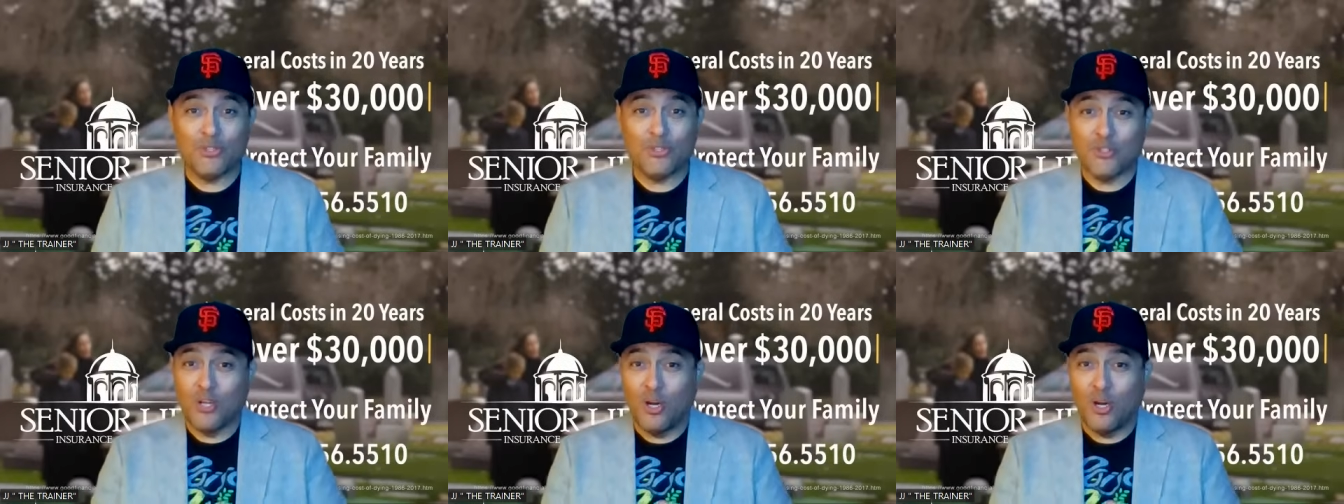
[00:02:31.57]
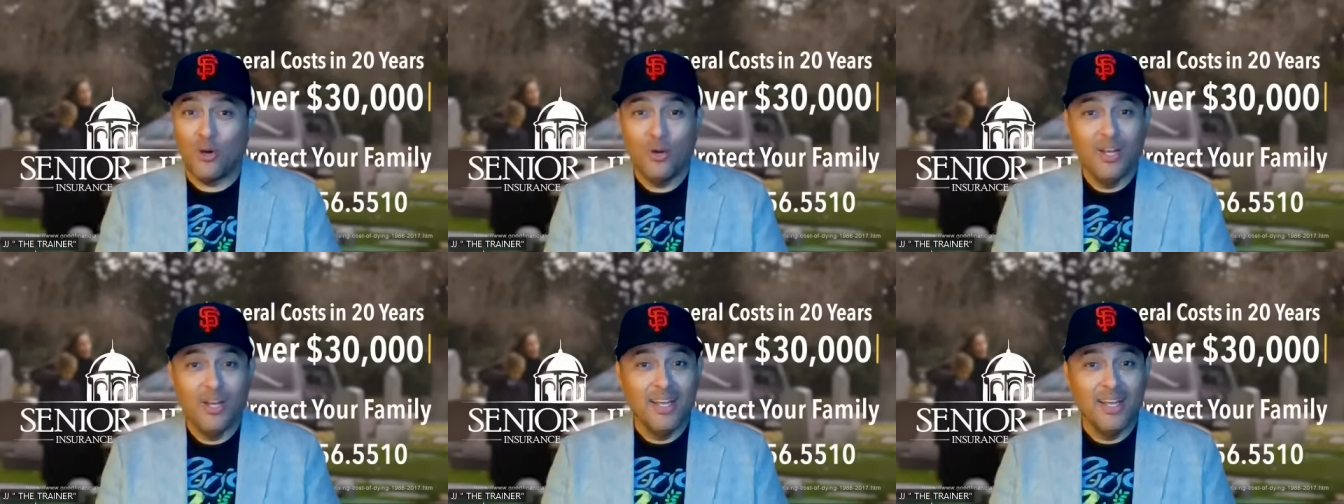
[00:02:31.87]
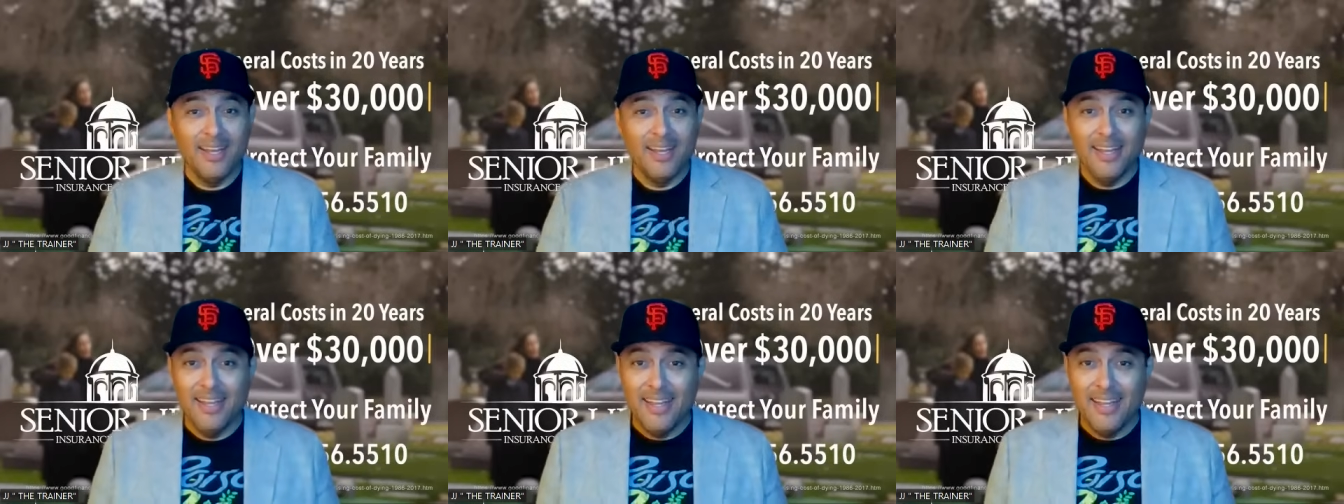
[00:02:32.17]
So
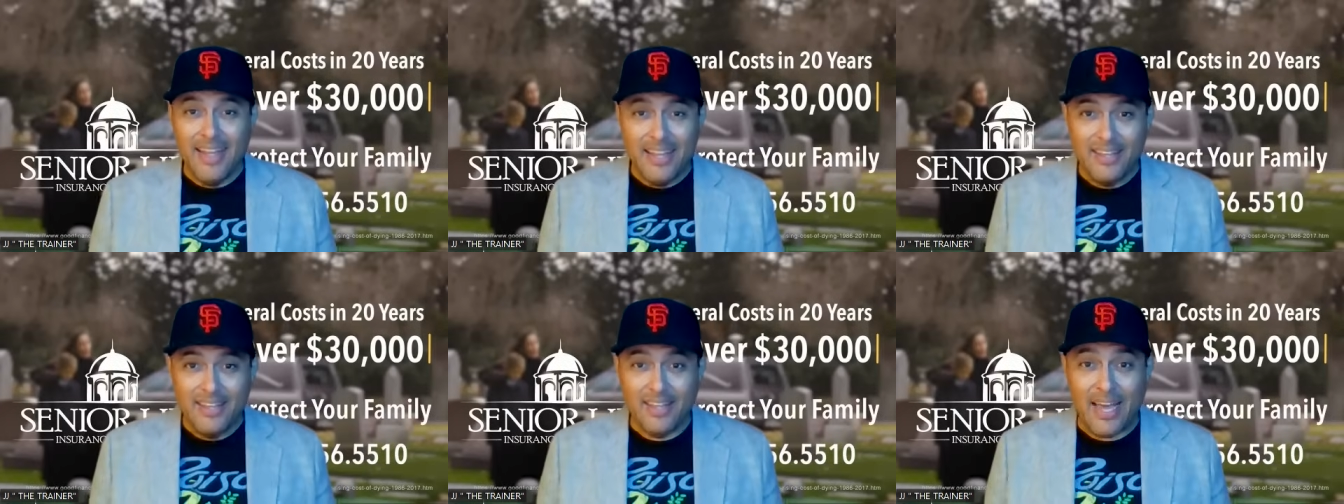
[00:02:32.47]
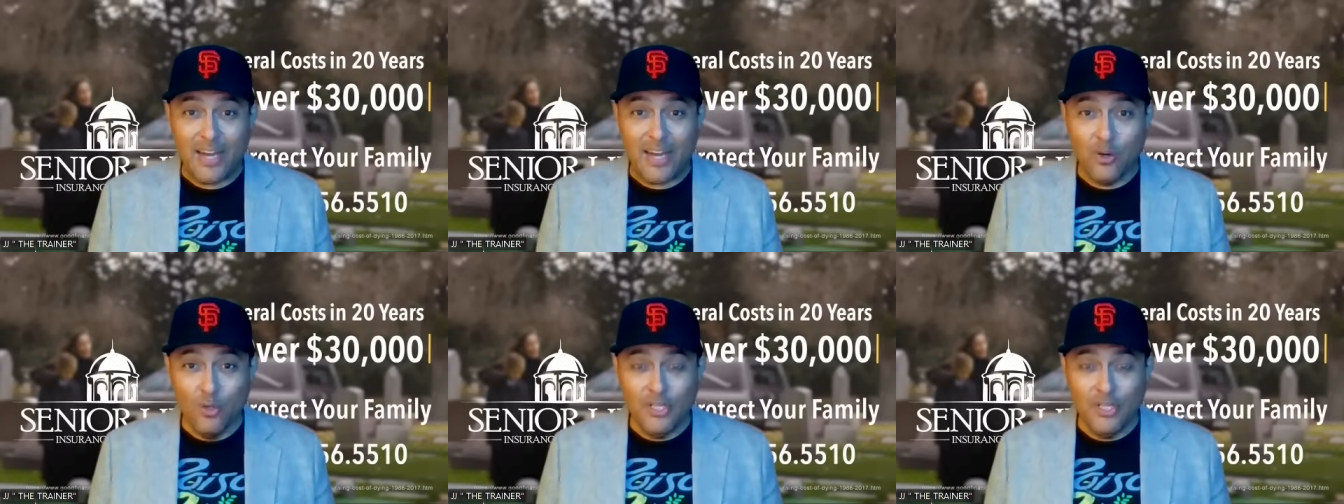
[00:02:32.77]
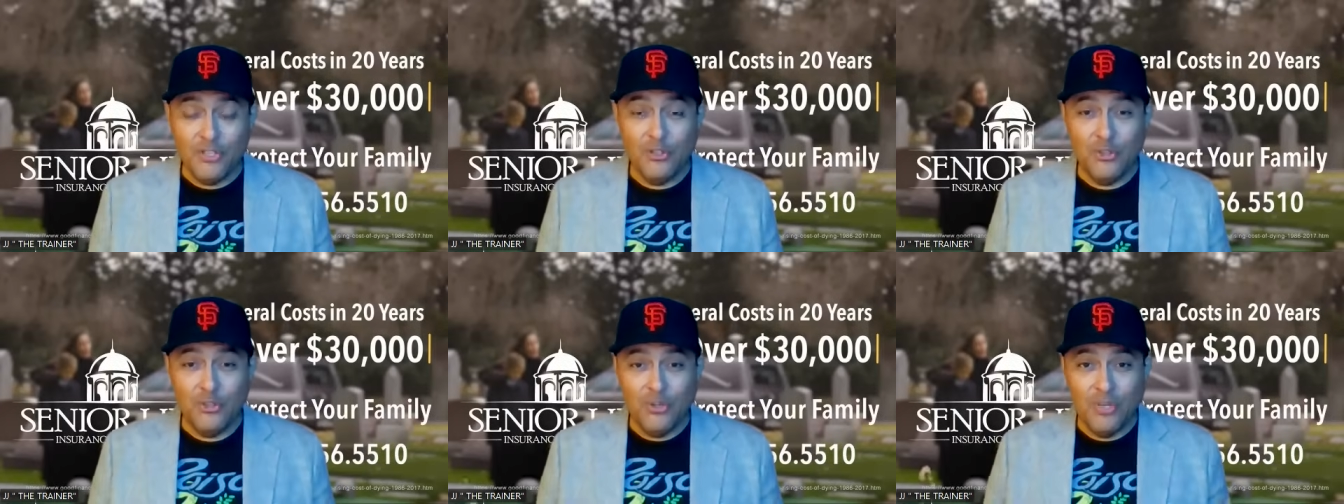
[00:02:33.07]
not
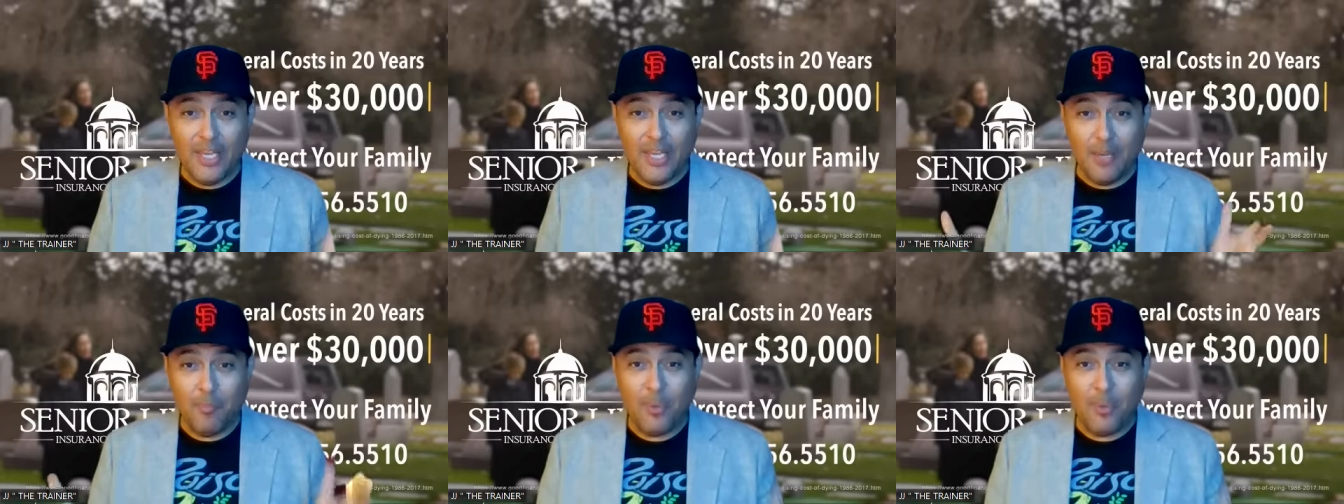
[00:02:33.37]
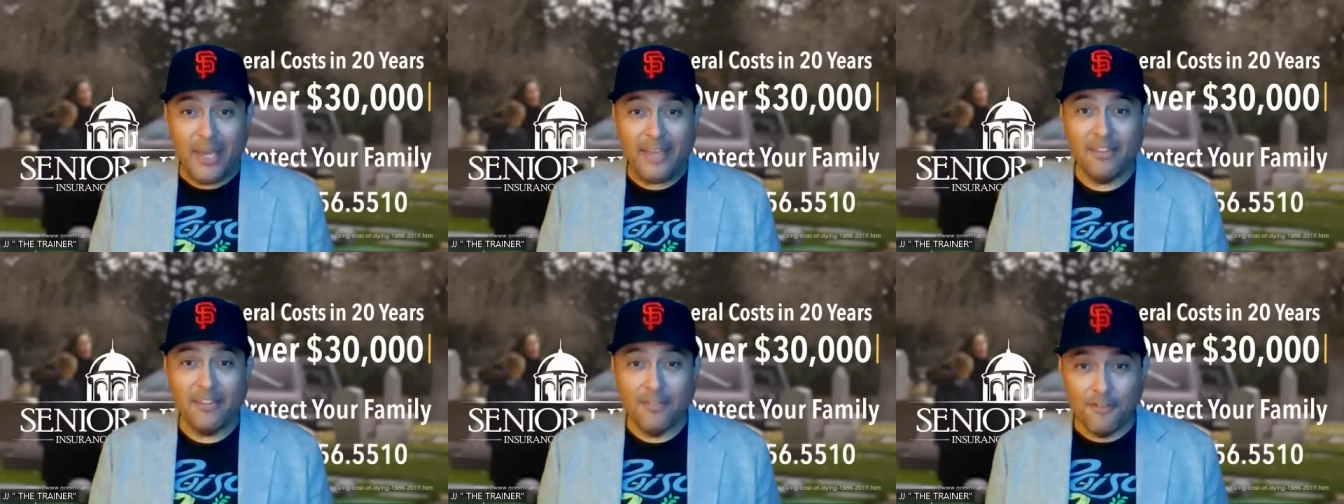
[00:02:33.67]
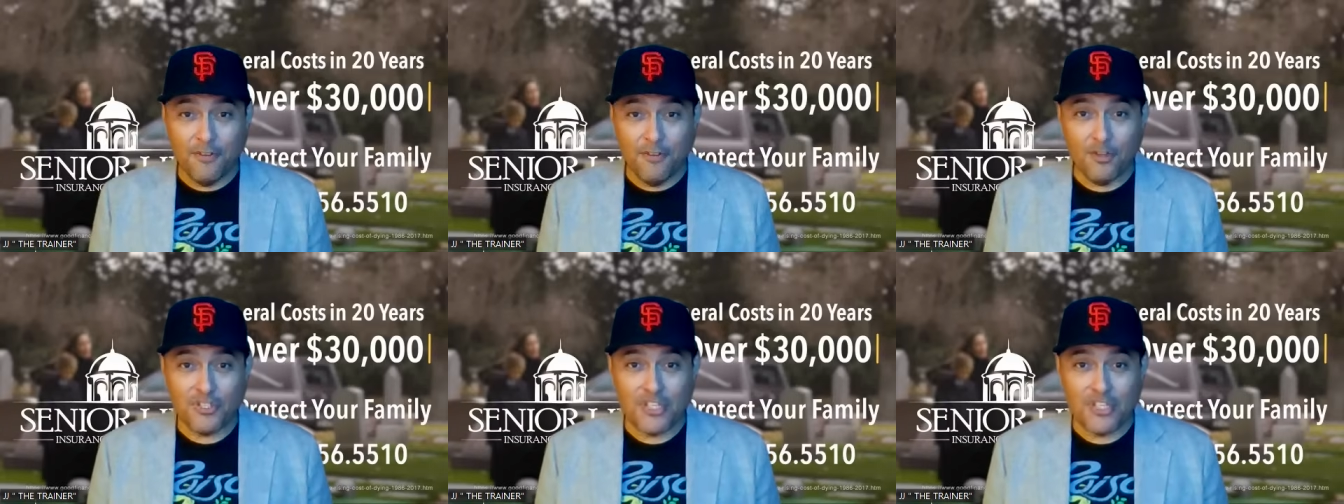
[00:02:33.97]
only do you get paid the
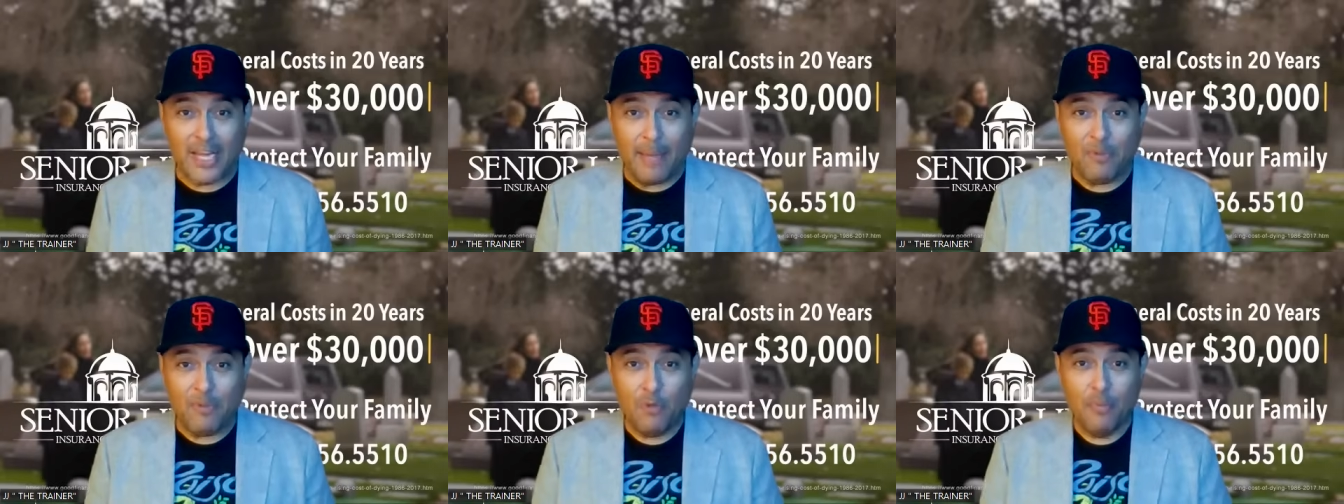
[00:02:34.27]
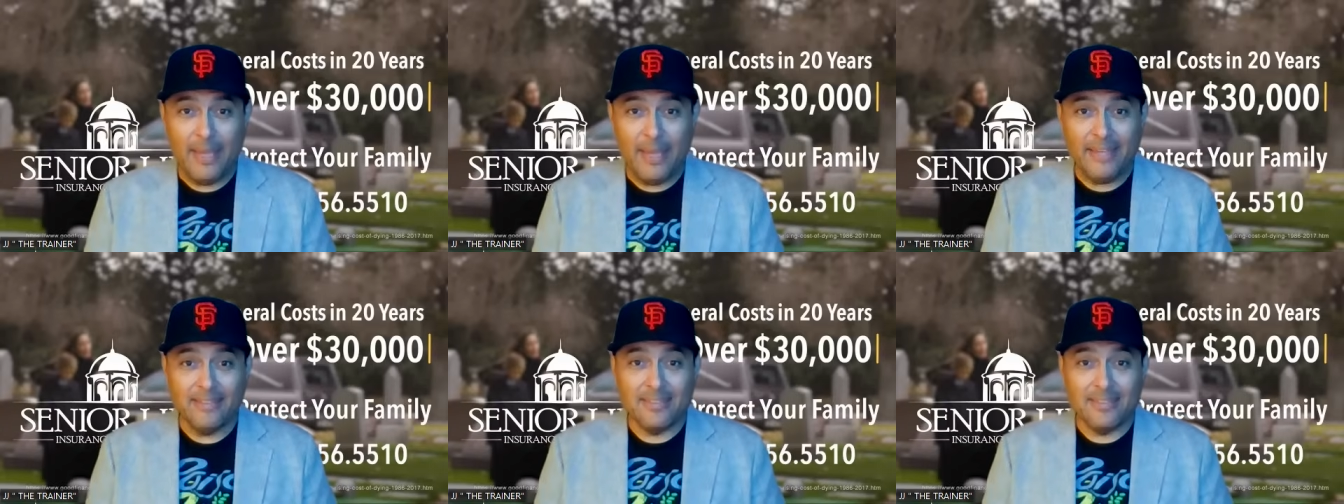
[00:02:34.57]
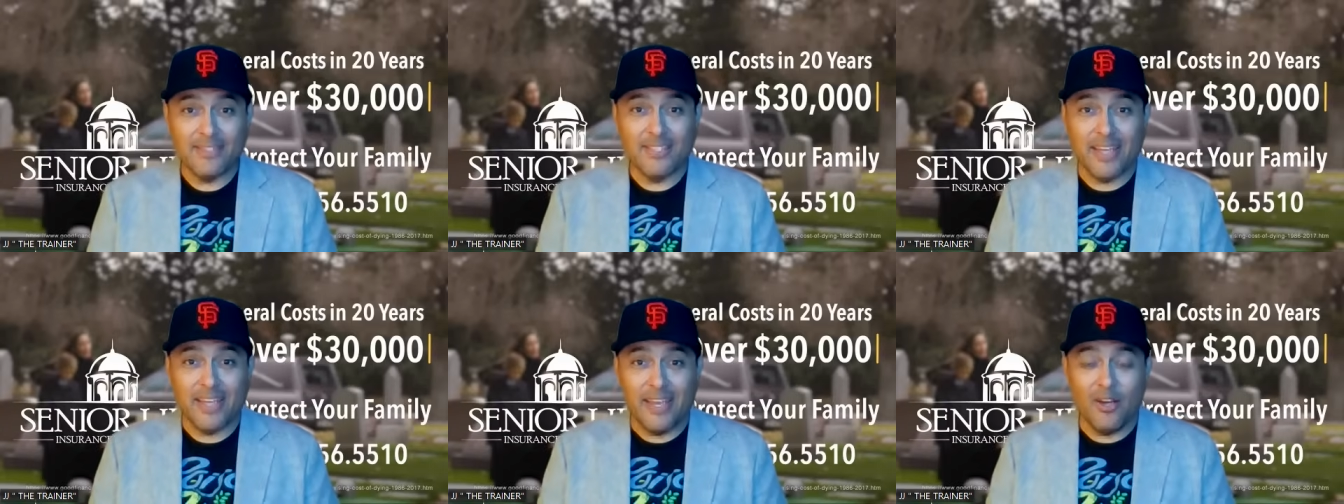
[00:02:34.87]
first time you make the
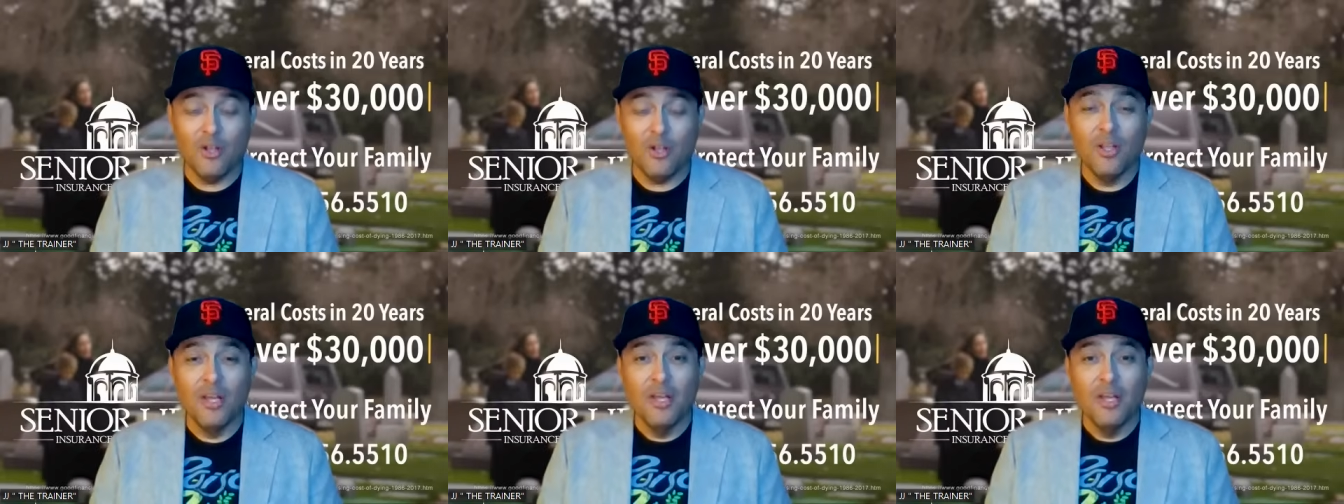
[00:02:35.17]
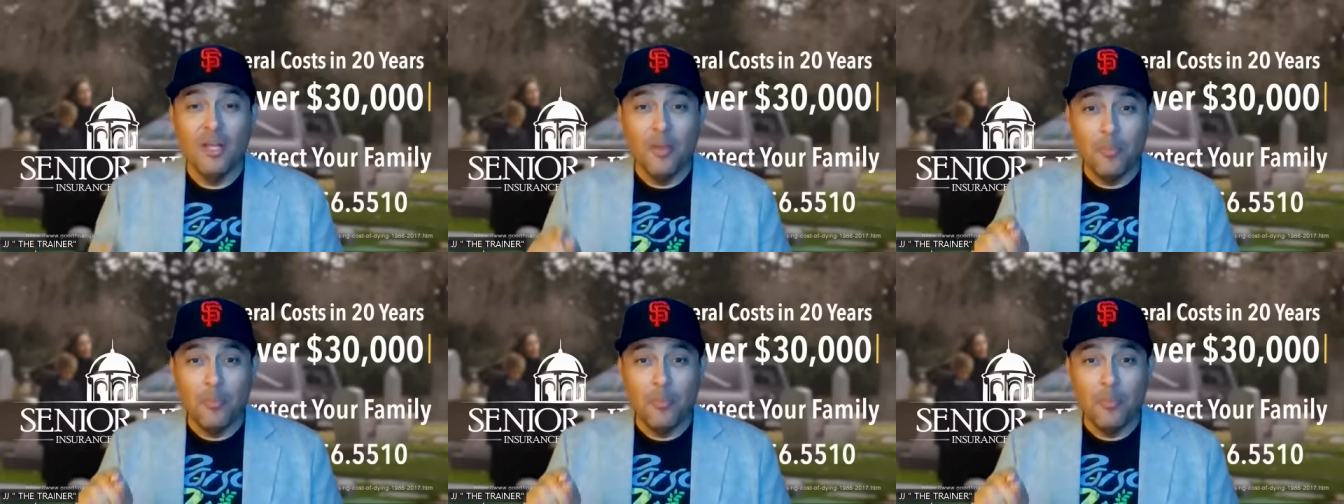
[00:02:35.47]
sale,